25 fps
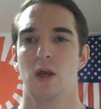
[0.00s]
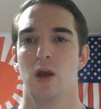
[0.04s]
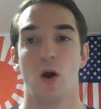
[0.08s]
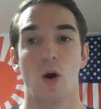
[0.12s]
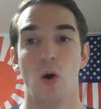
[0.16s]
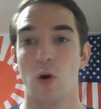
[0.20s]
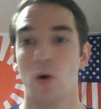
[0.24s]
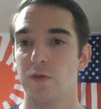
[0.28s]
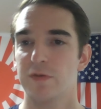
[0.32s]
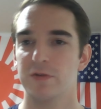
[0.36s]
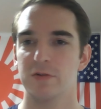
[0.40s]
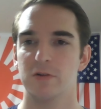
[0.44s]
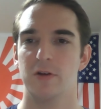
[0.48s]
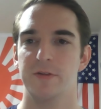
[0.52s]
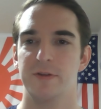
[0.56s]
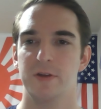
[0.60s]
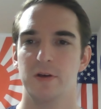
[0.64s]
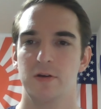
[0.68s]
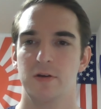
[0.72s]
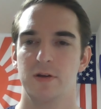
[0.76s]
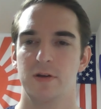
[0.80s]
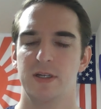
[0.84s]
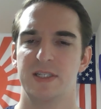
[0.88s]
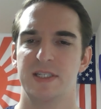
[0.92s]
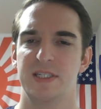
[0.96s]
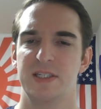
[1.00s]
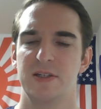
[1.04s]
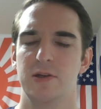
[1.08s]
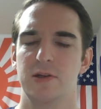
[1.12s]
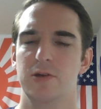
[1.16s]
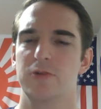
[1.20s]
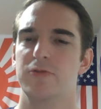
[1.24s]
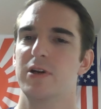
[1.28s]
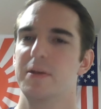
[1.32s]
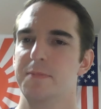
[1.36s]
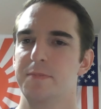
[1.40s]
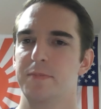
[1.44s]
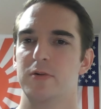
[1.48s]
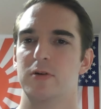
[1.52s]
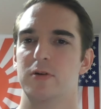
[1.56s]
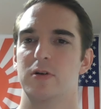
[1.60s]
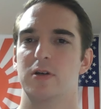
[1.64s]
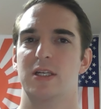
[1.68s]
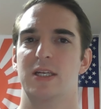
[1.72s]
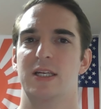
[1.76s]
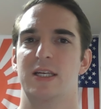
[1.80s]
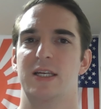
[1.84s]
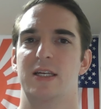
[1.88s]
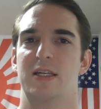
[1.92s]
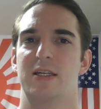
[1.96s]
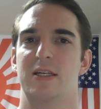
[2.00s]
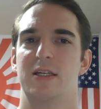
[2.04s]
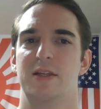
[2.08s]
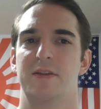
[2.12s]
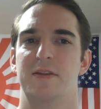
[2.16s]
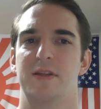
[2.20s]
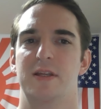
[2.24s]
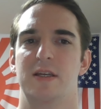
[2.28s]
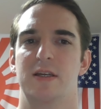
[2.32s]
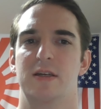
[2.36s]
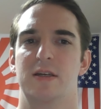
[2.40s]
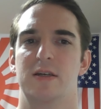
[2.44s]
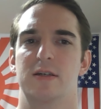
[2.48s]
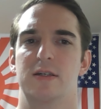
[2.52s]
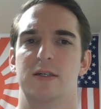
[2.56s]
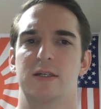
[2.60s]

Overall, though, it's still a great book, and I think